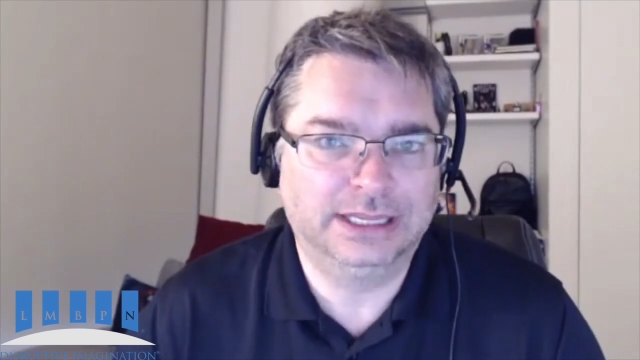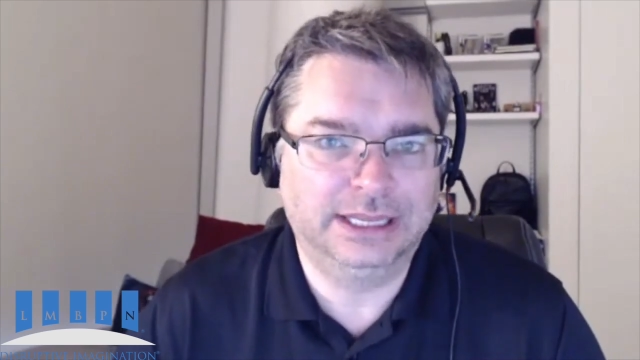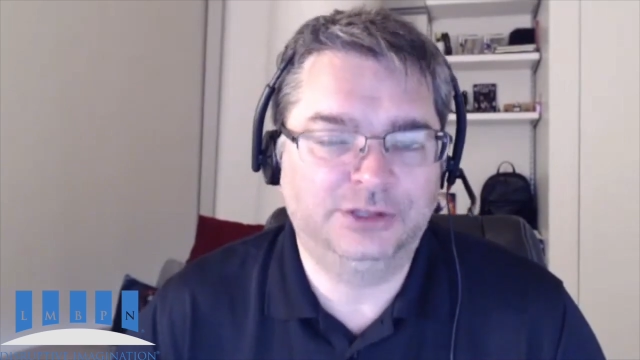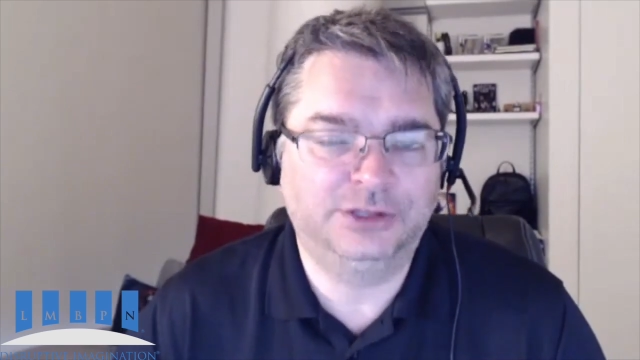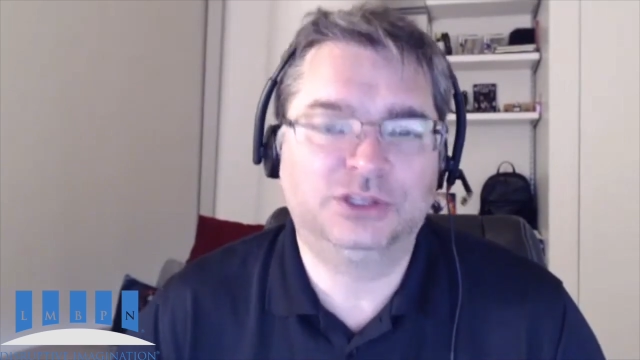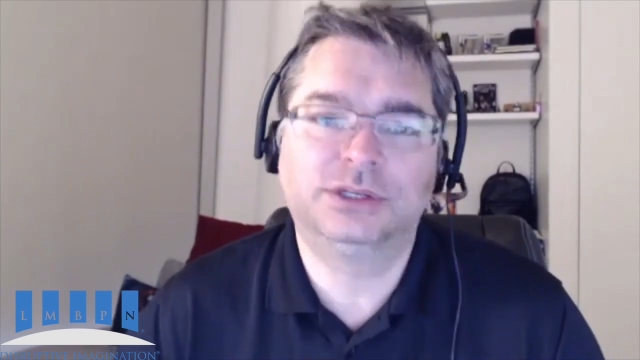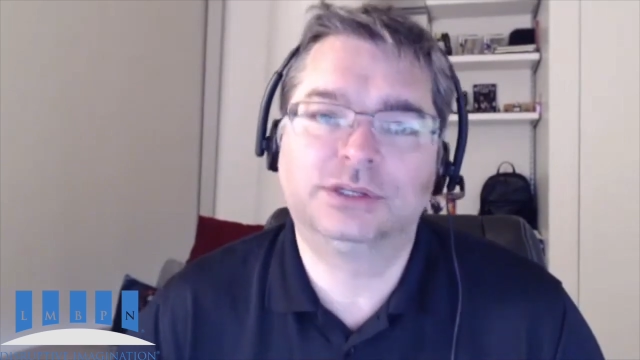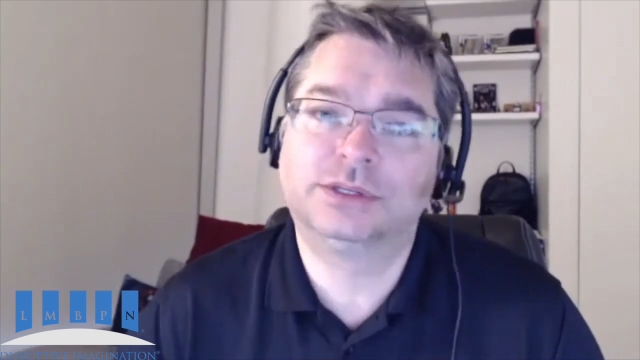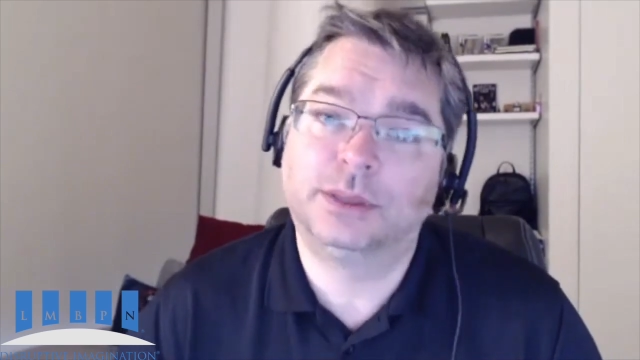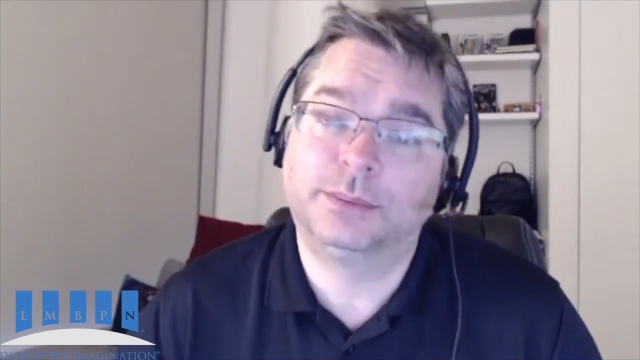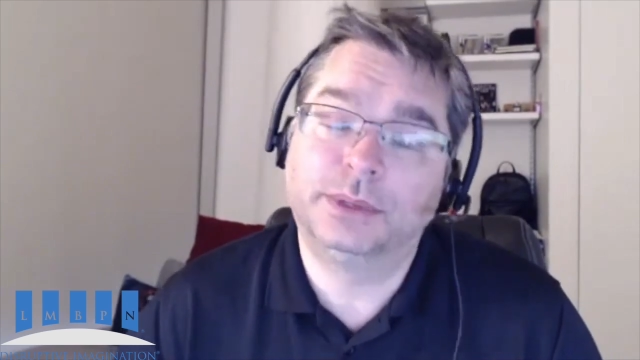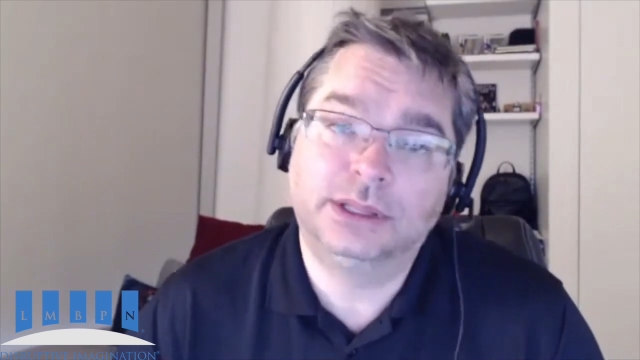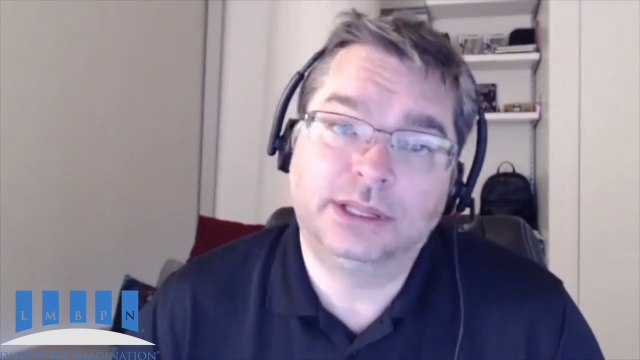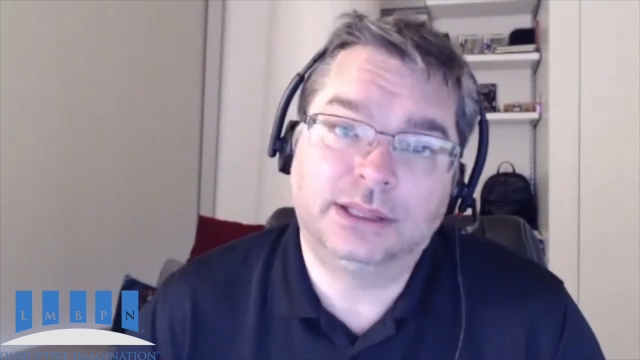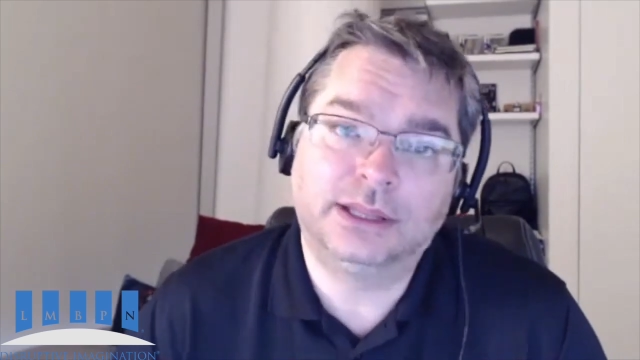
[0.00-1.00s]
It's just
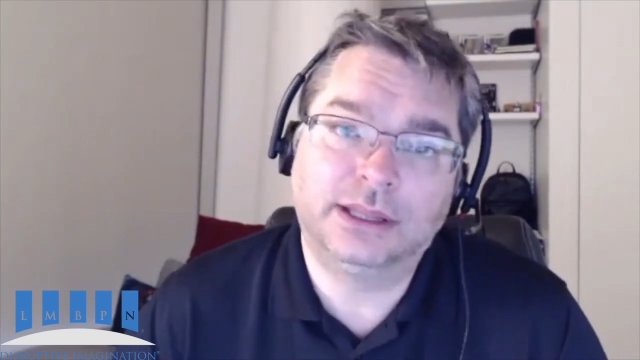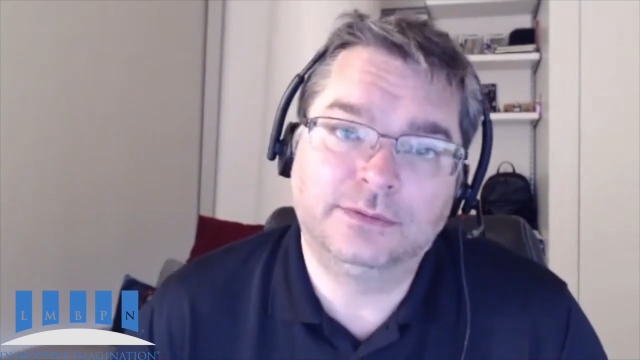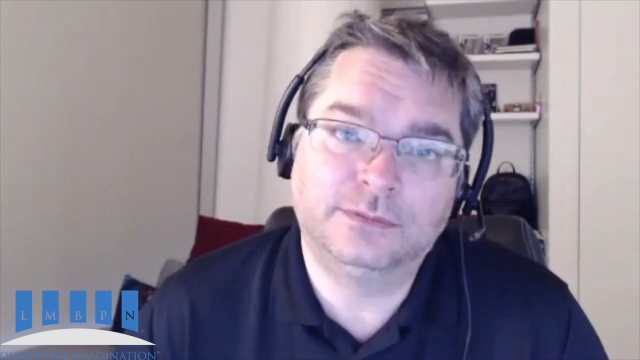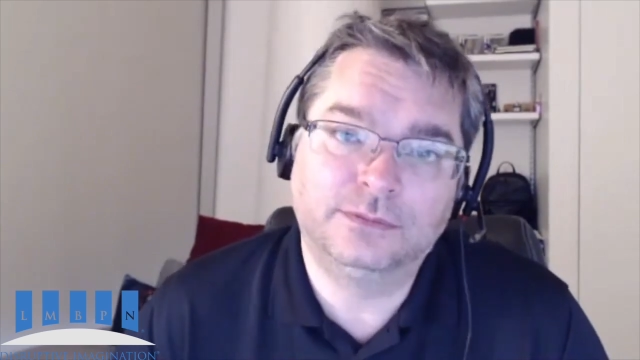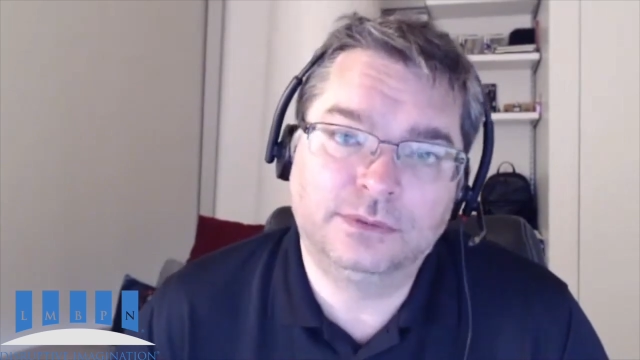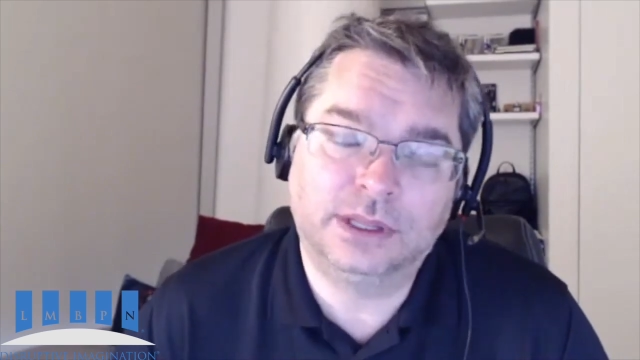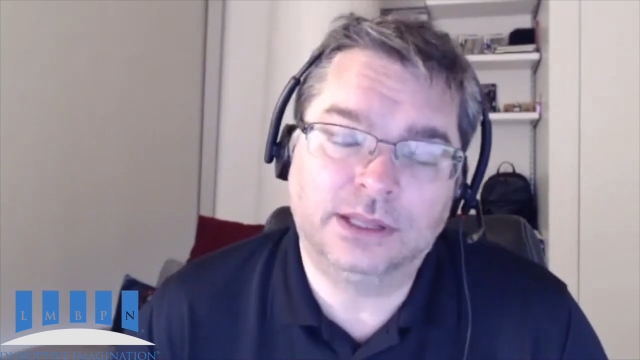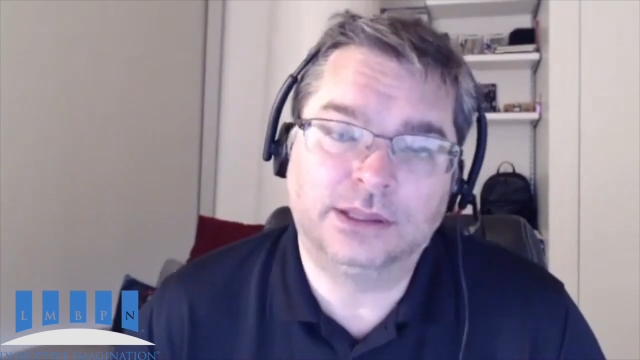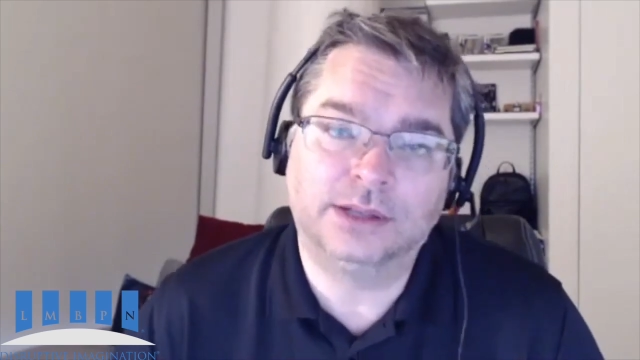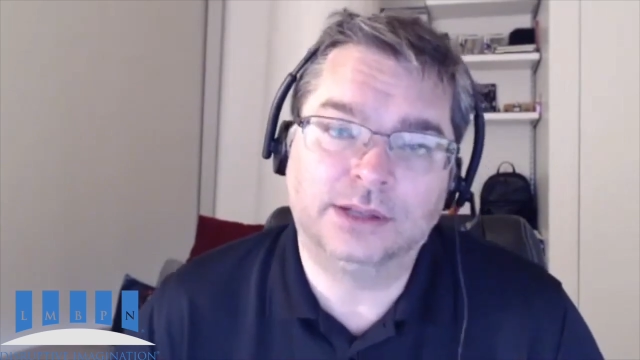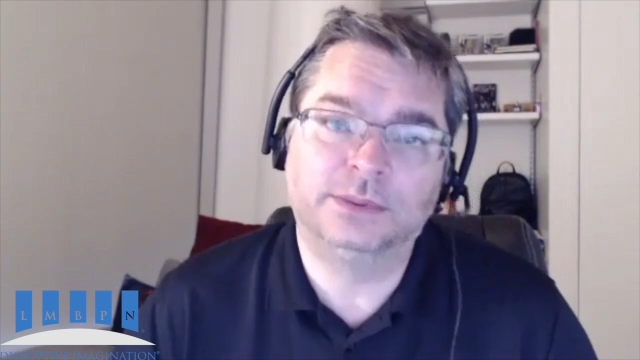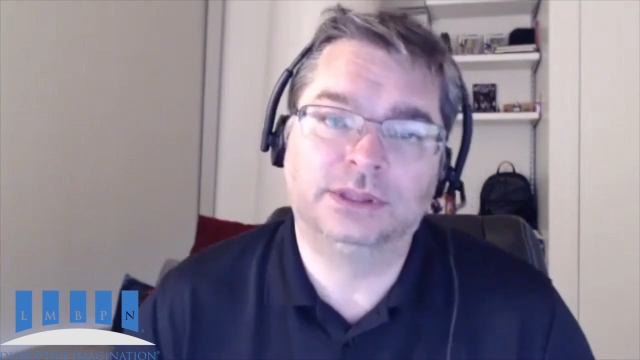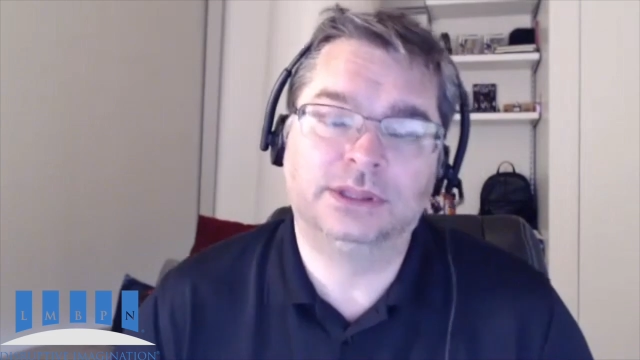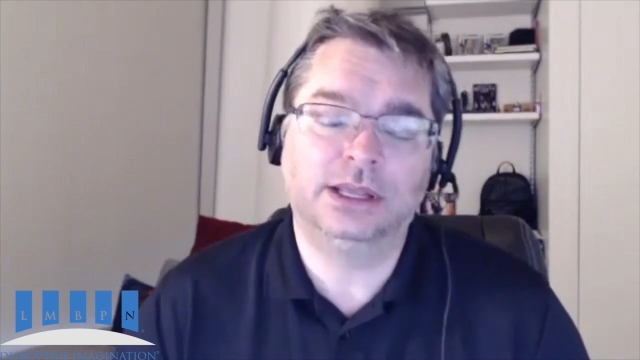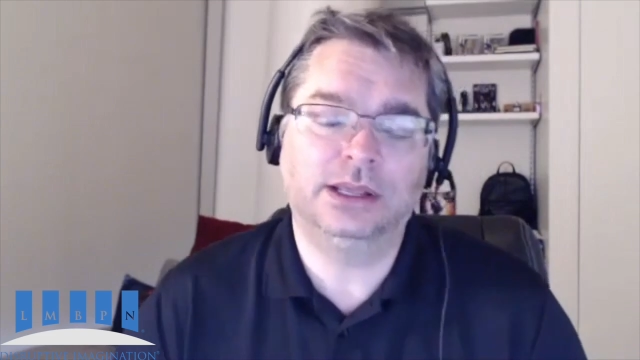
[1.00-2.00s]
something that
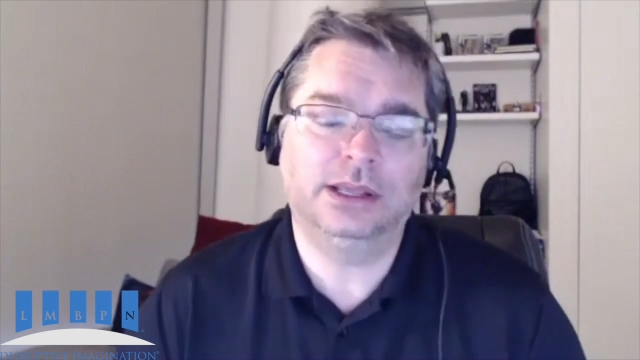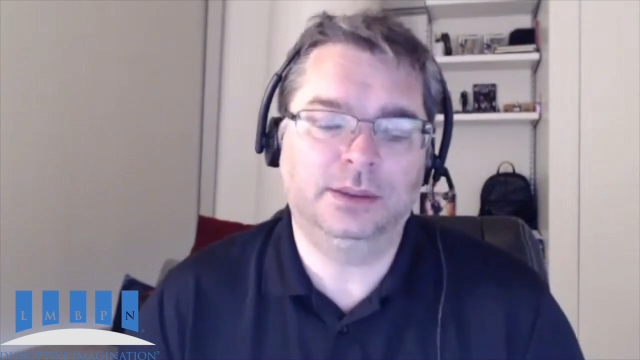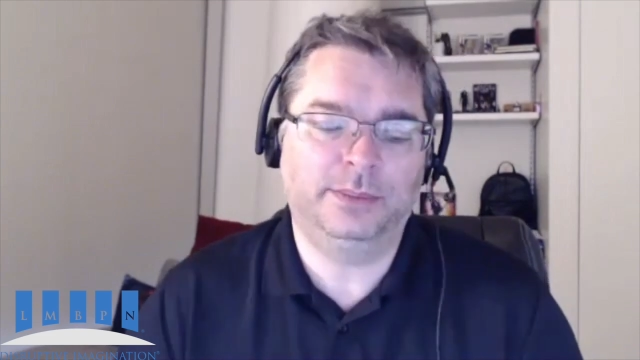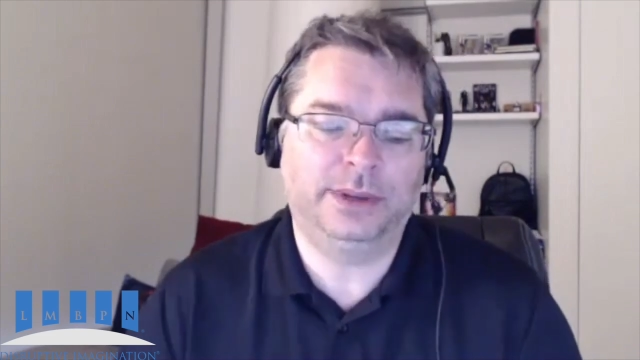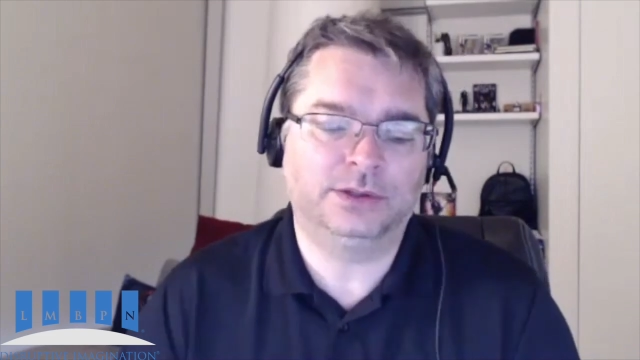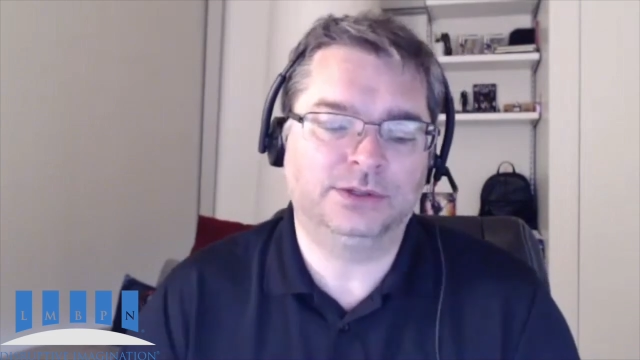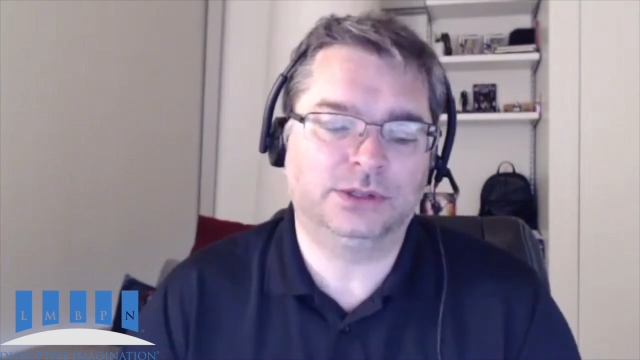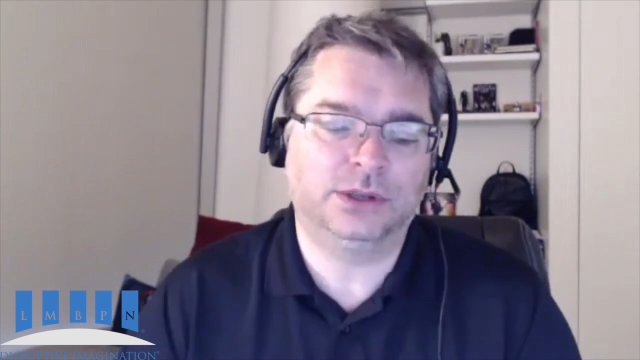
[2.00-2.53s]
they've been thinking about.